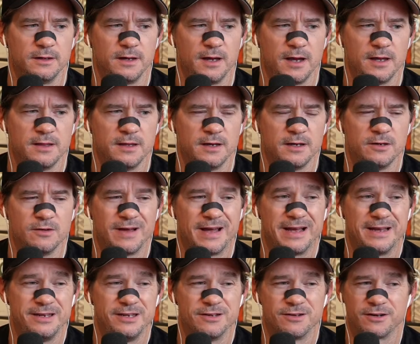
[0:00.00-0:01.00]
and then
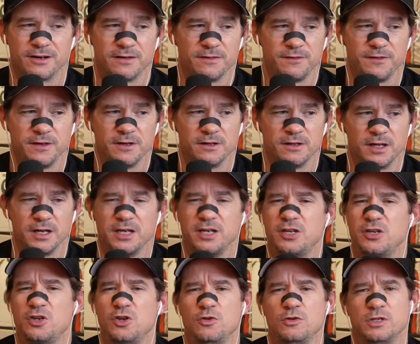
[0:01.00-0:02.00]
you're gonna feel a
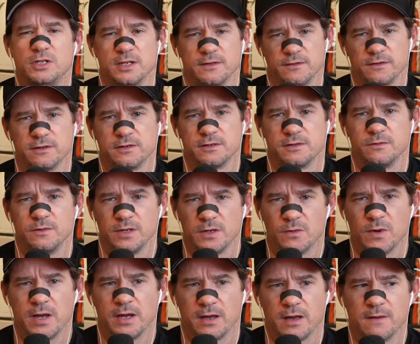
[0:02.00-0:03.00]
huge difference when you
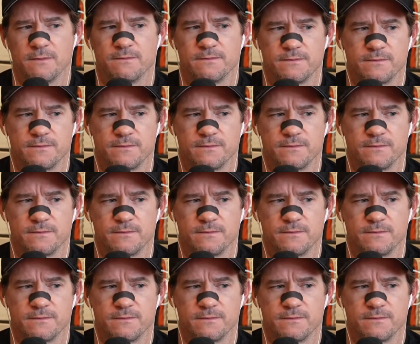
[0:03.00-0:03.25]
wake up.